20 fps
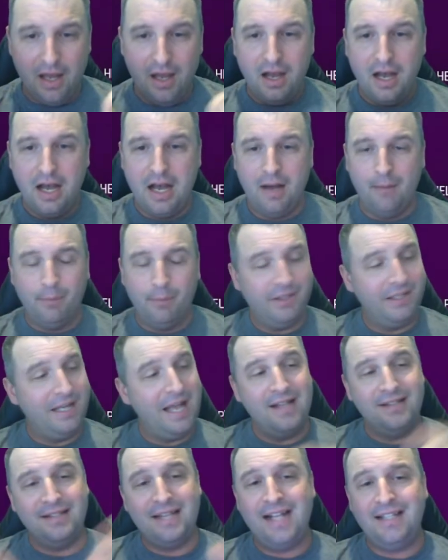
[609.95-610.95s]
But
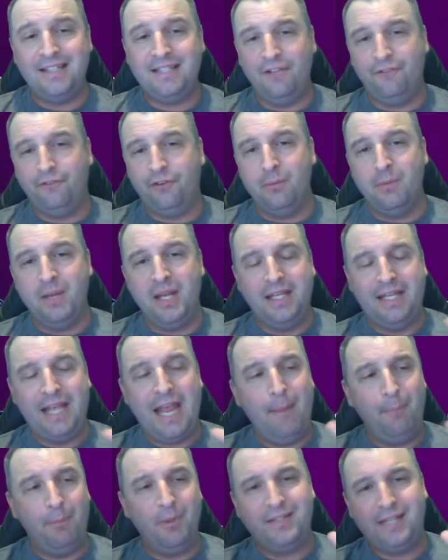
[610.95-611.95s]
guys, that's it for me.
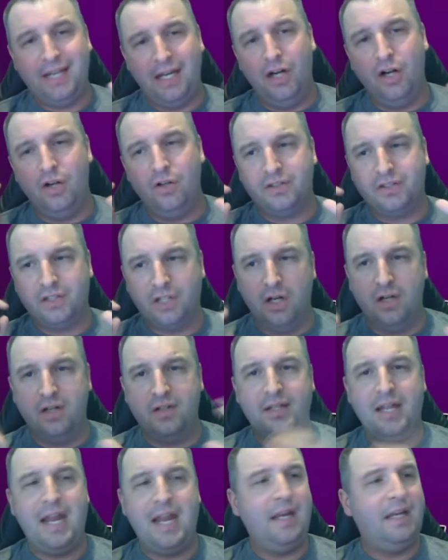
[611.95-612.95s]
Campus Heroes
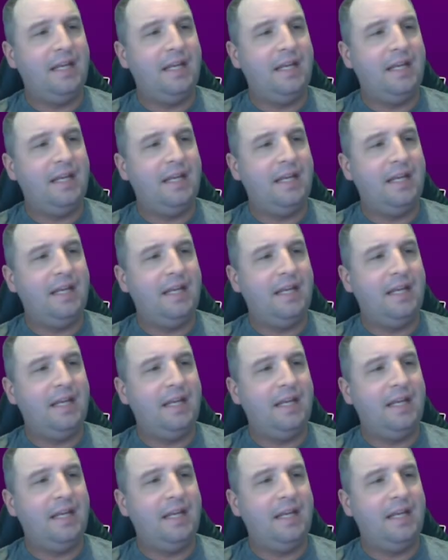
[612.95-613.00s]
Thursday.